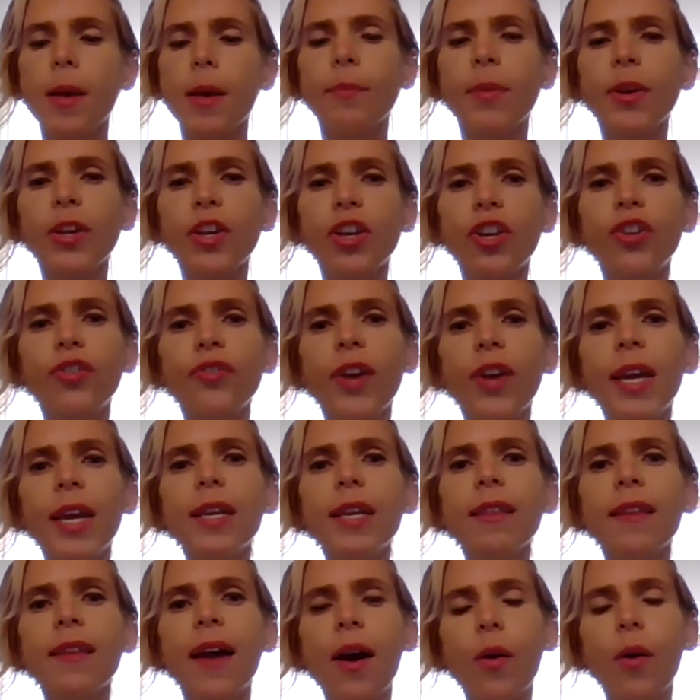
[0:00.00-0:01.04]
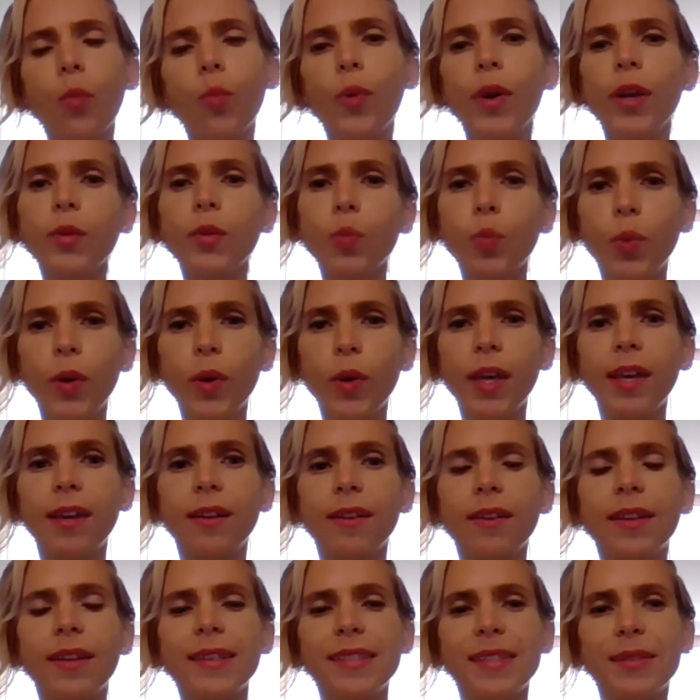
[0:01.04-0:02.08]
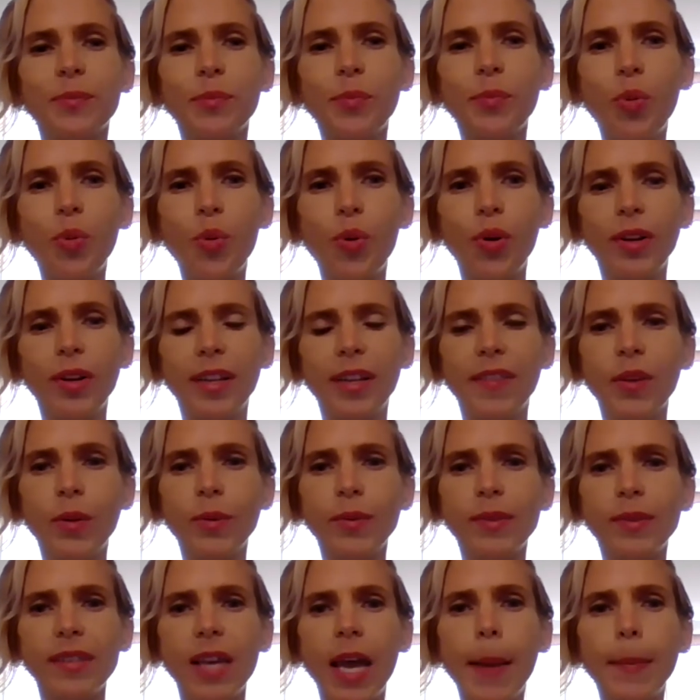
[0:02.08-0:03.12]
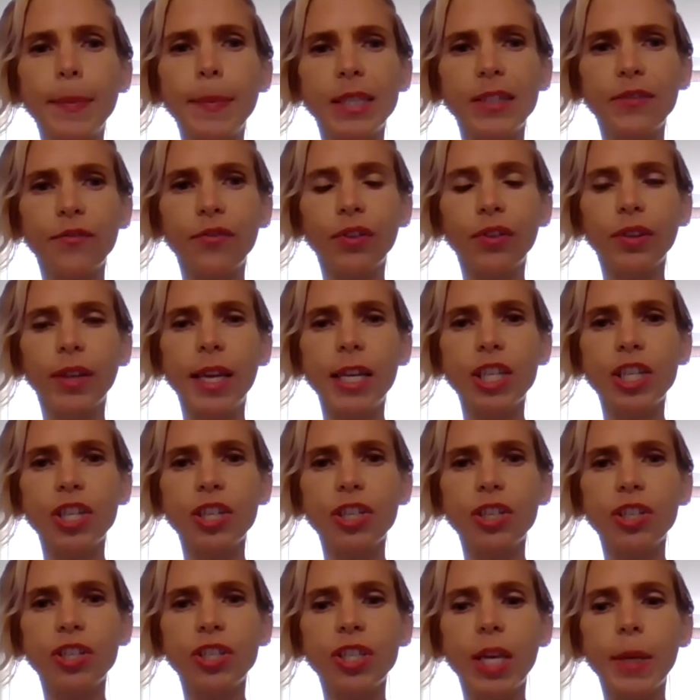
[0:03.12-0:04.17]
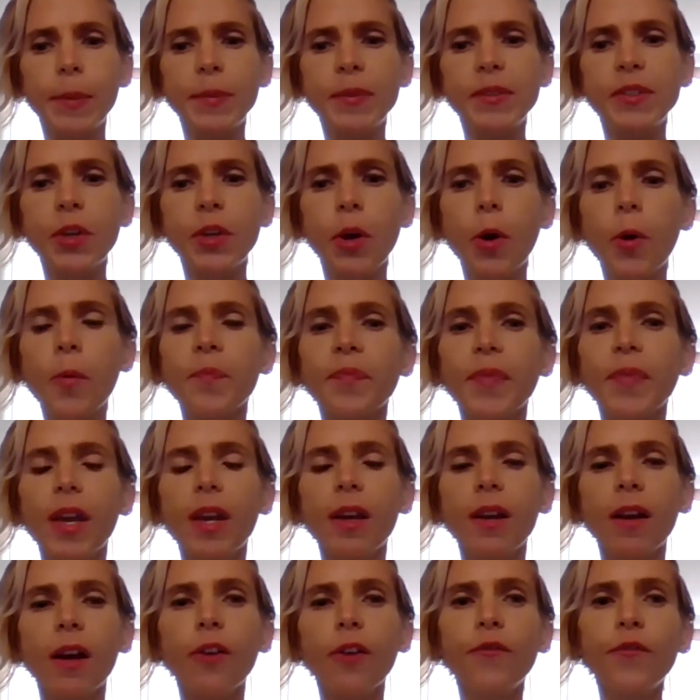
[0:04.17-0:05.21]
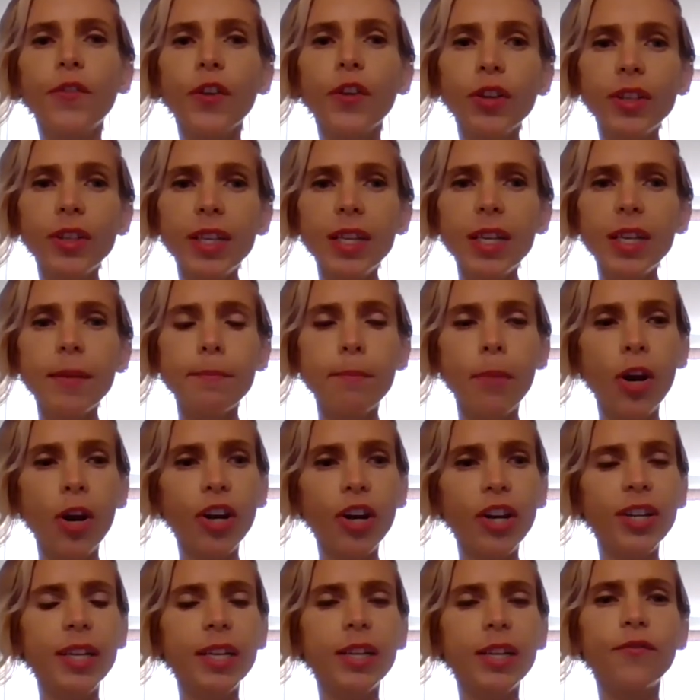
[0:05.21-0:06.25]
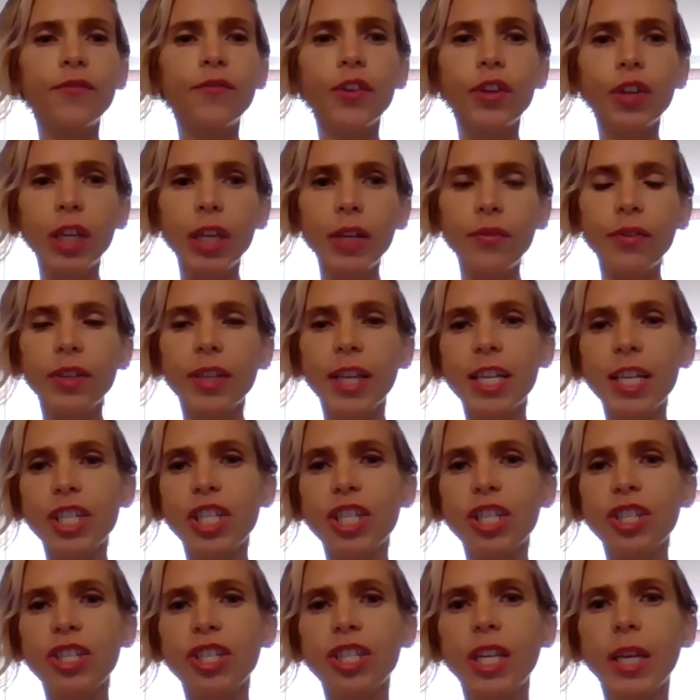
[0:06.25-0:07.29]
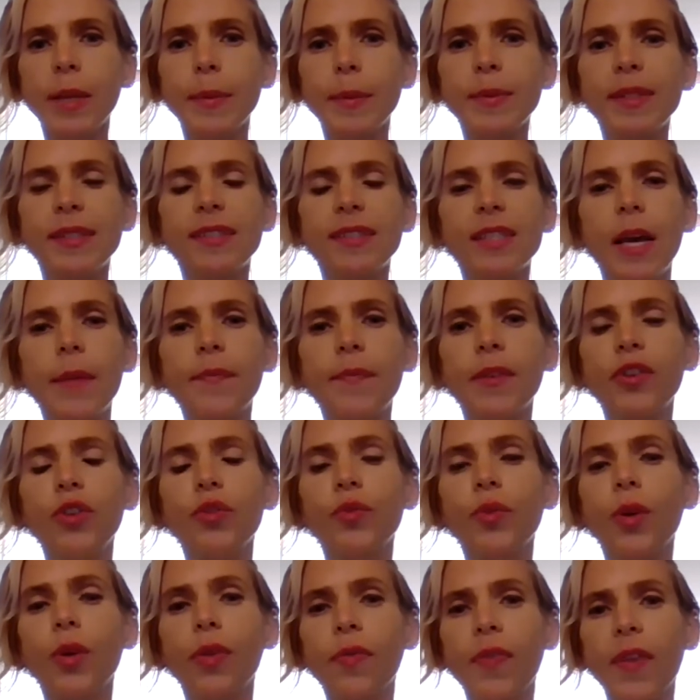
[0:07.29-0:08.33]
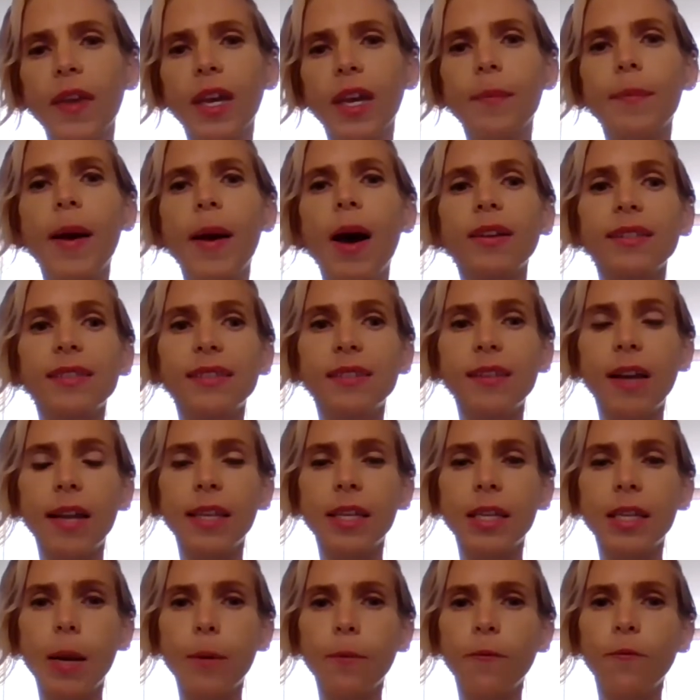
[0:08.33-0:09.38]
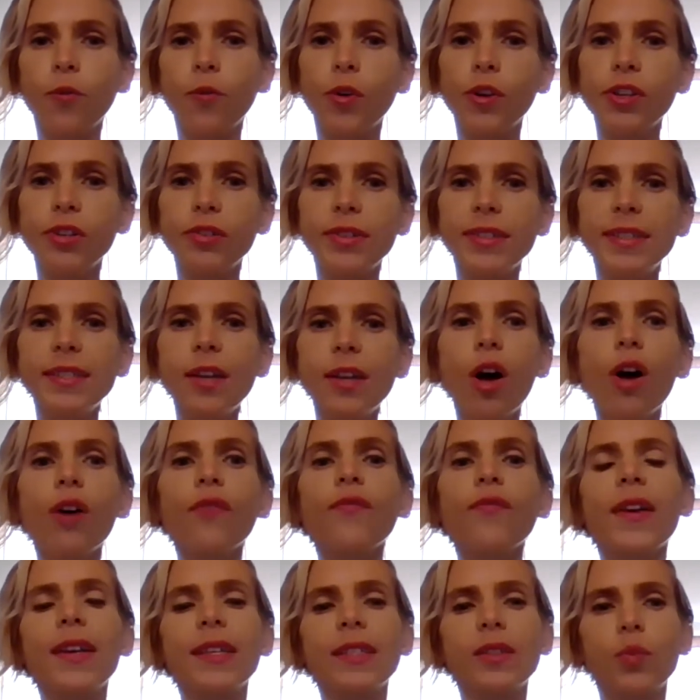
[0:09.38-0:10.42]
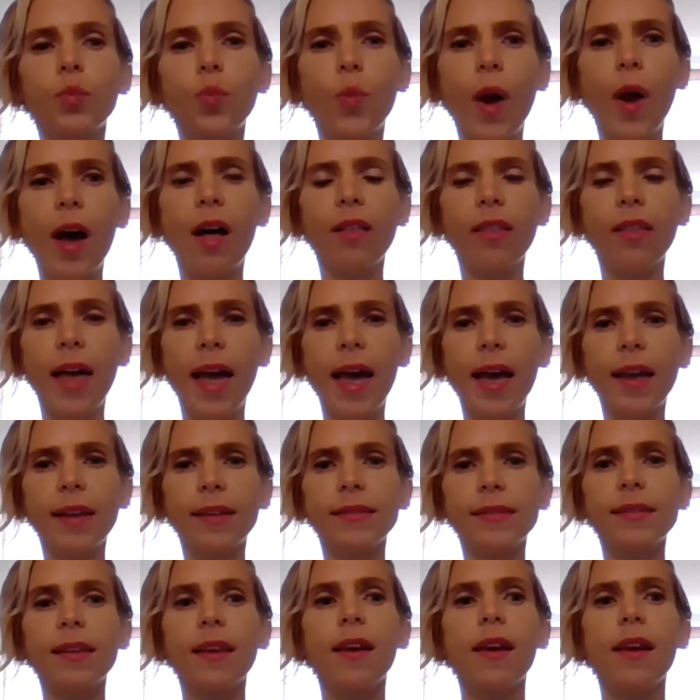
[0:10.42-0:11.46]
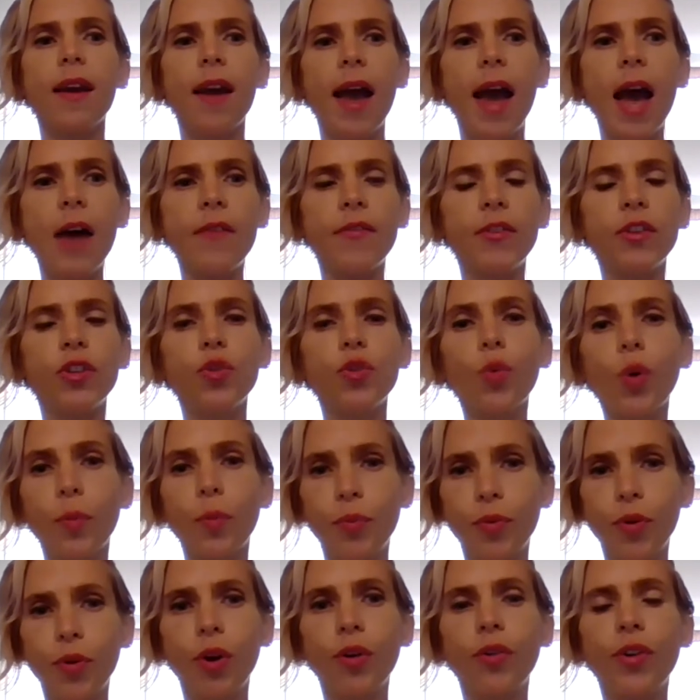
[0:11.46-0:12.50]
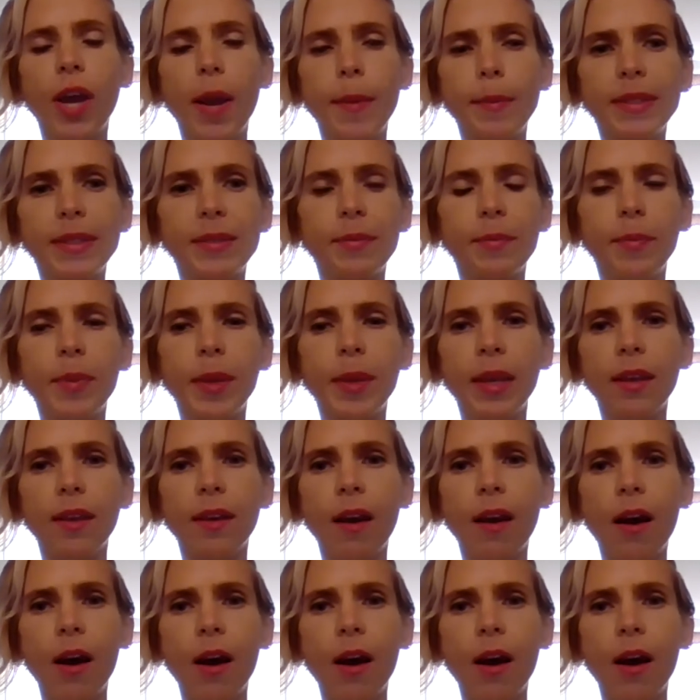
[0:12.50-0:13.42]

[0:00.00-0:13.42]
But creating that win-win is important in those types of relationships. So affiliate marketing, affiliate relationships is something you can think about as signing up for yourself, as well as having your programs be